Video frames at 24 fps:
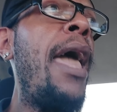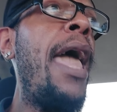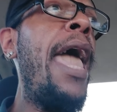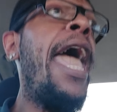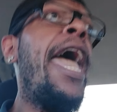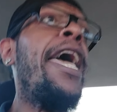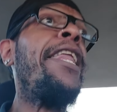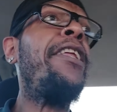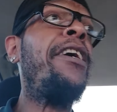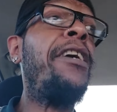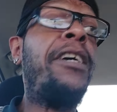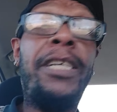
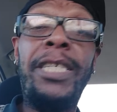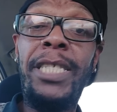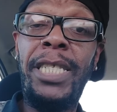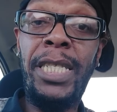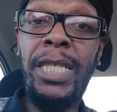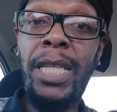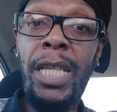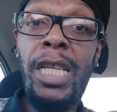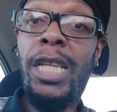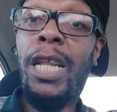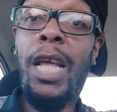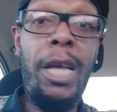at a
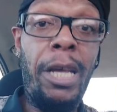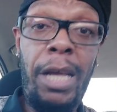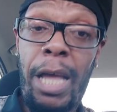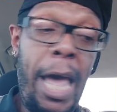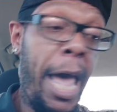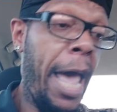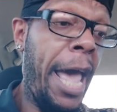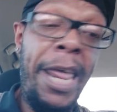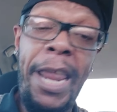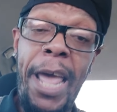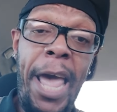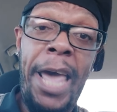casino uh,
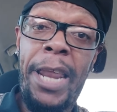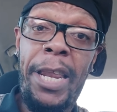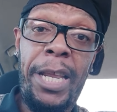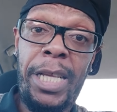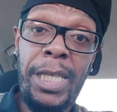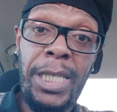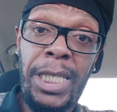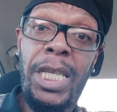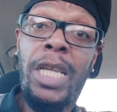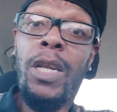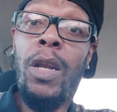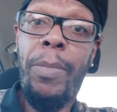at, at a
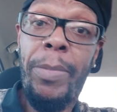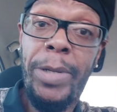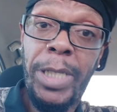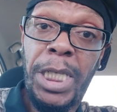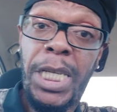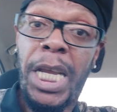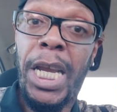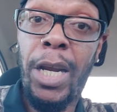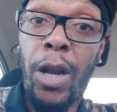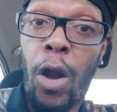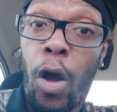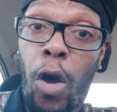casino
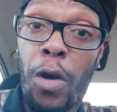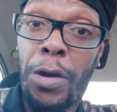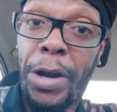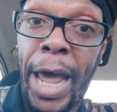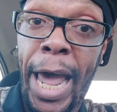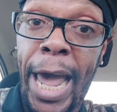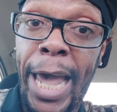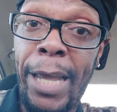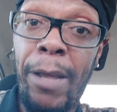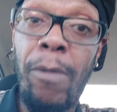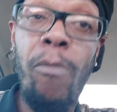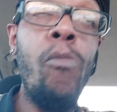machine all
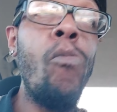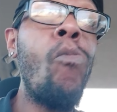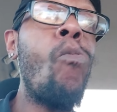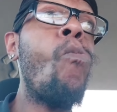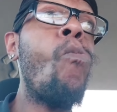night,